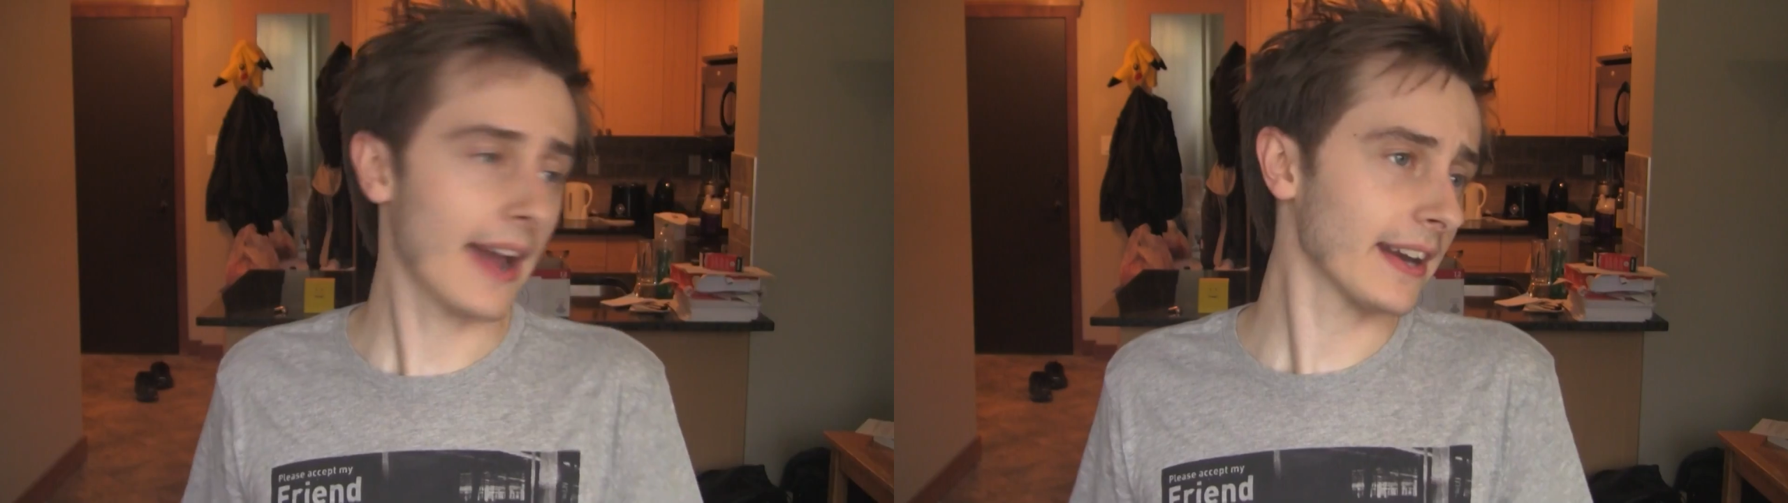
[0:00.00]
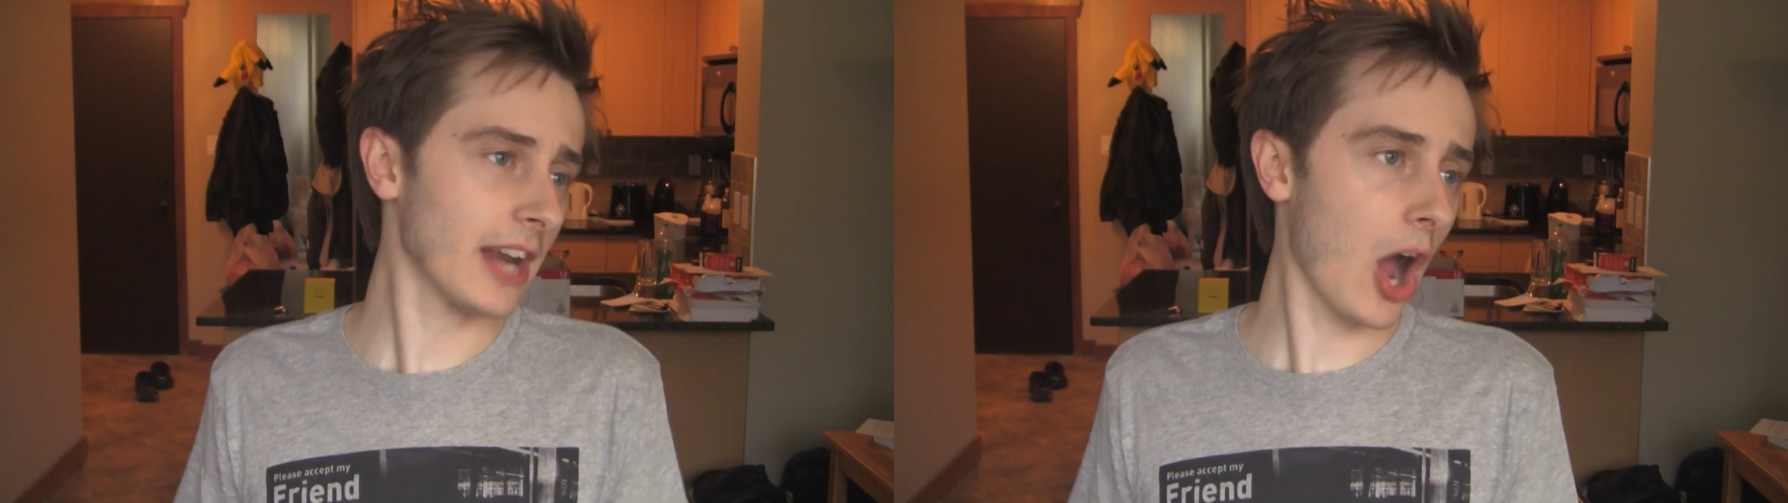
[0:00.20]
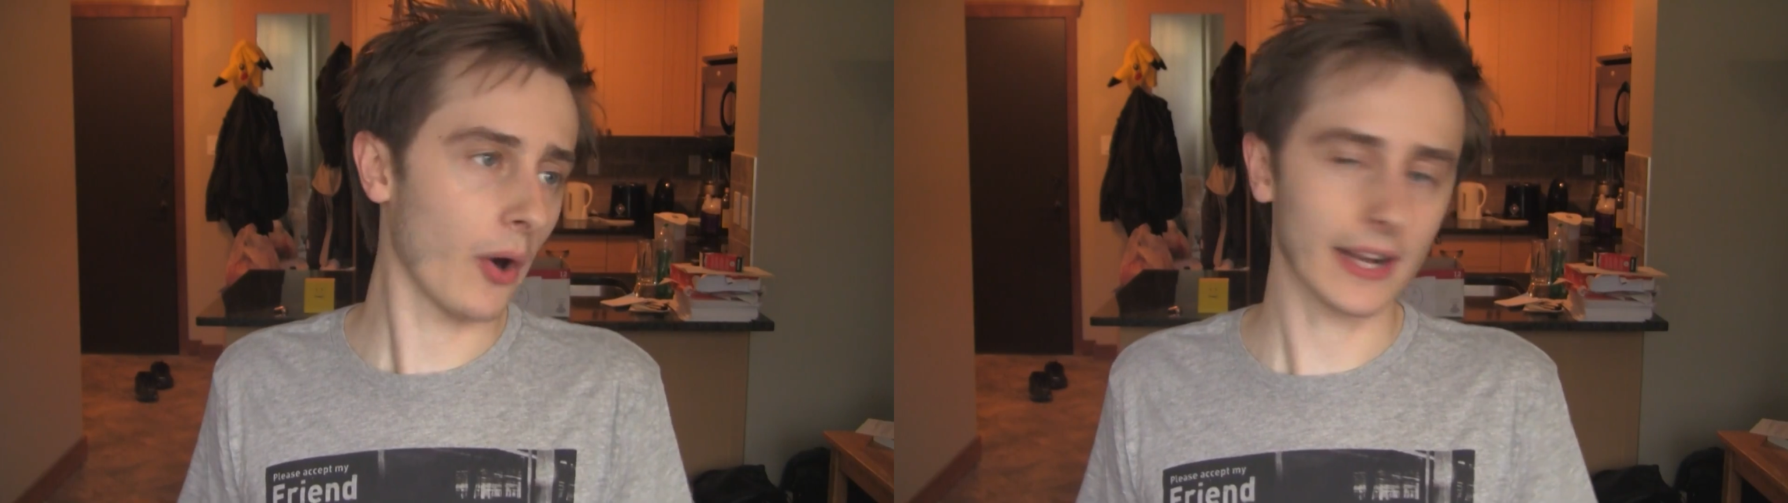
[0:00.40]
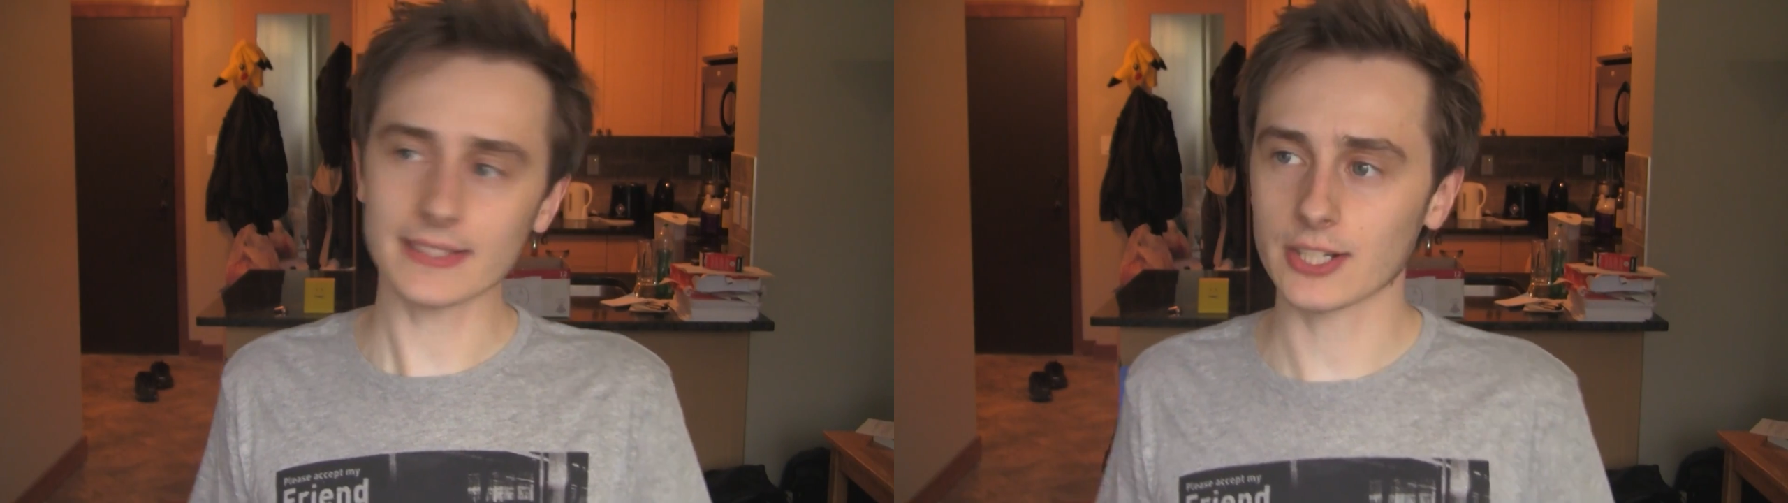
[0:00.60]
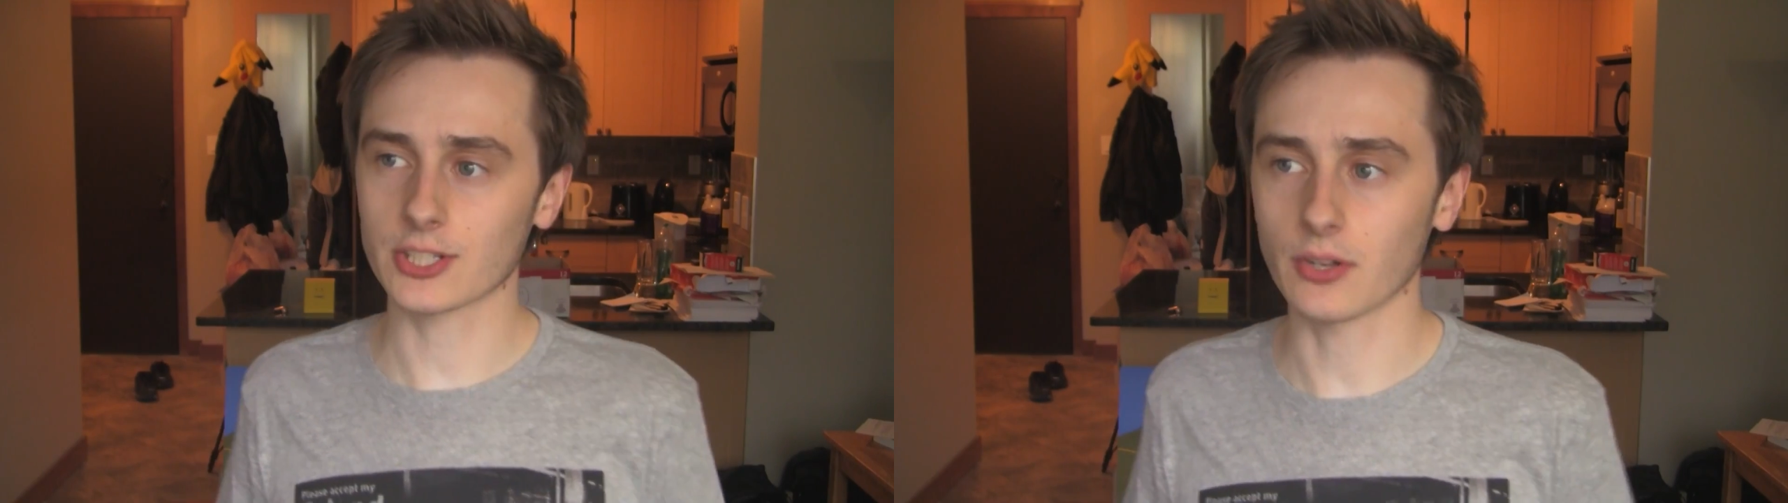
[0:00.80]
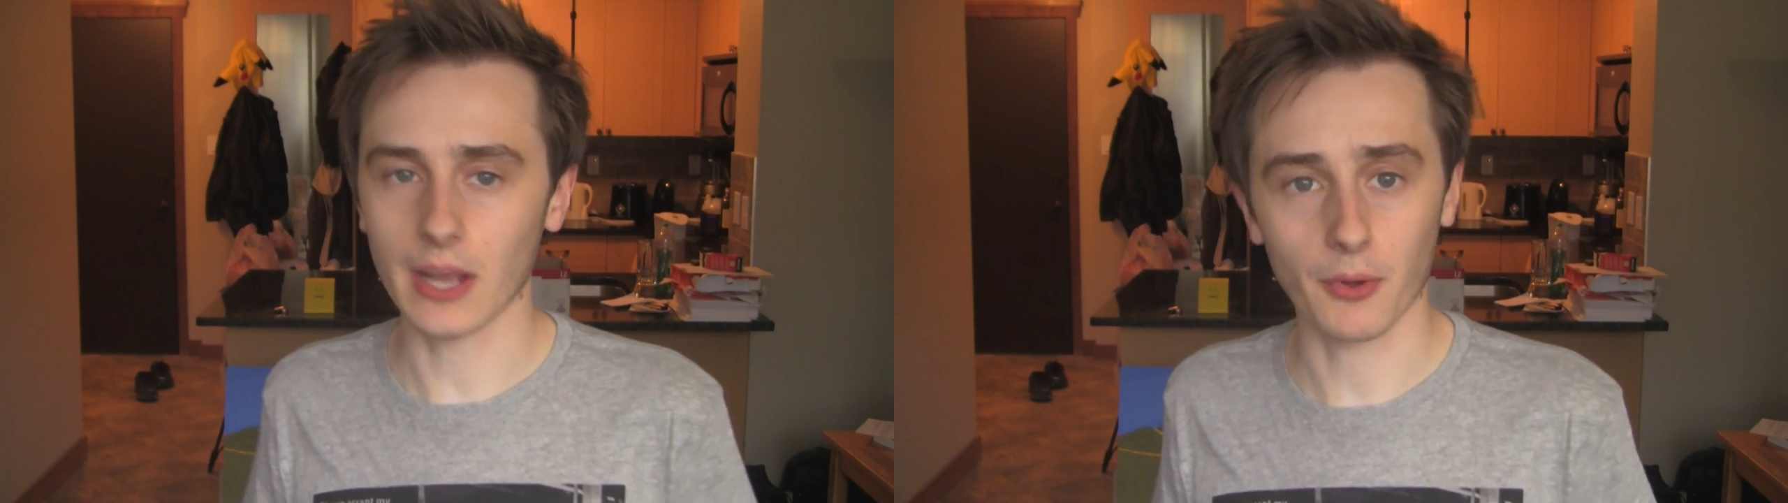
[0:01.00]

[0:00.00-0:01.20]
I don't know, I guess I just don't